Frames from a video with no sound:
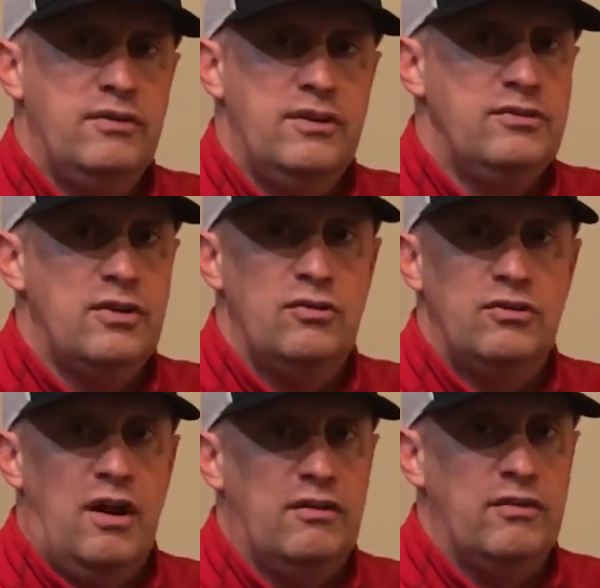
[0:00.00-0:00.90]
These toe
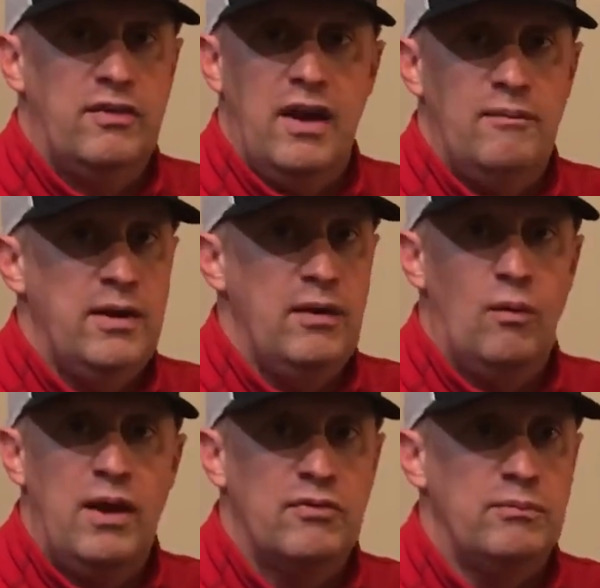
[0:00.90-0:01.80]
socks have kept me
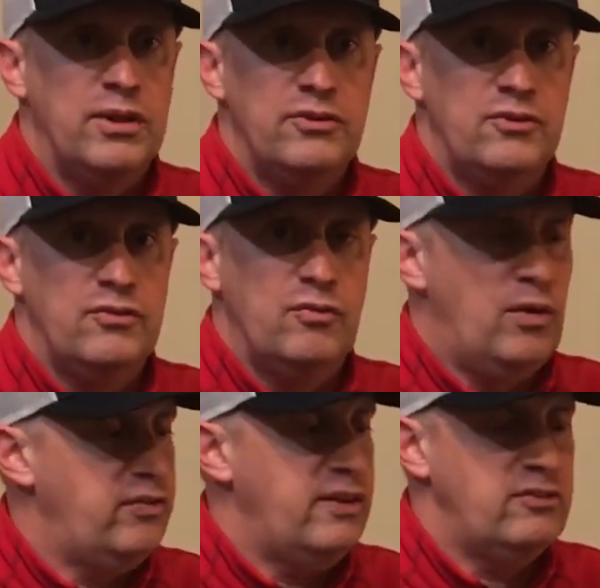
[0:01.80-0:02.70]
away from blisters.
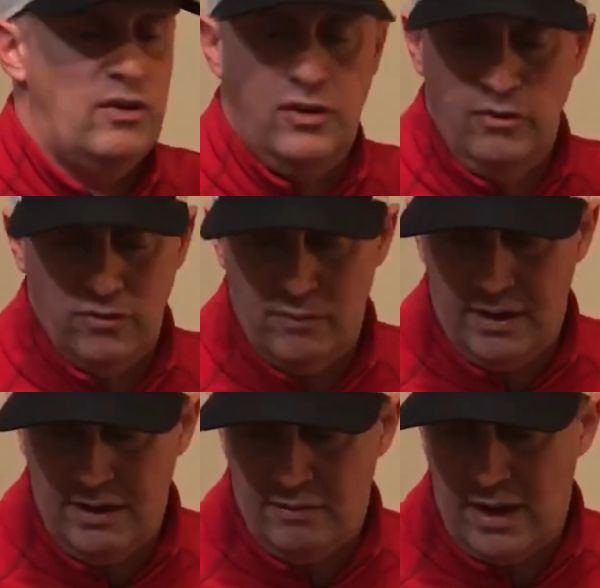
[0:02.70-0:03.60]
Once I started using them, I
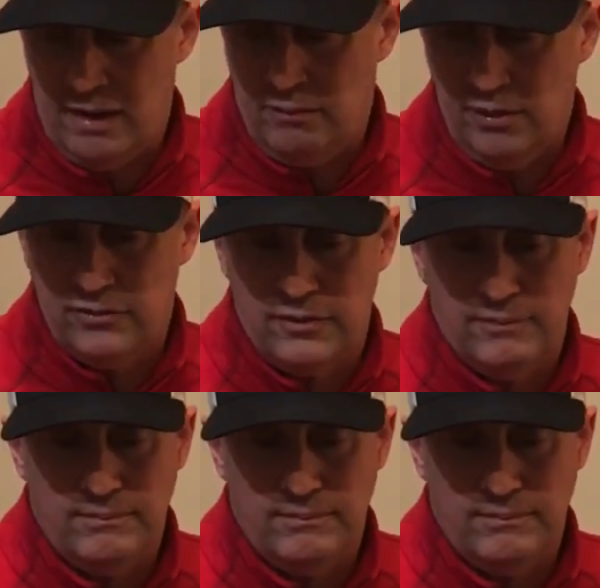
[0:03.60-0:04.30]
never got a blister.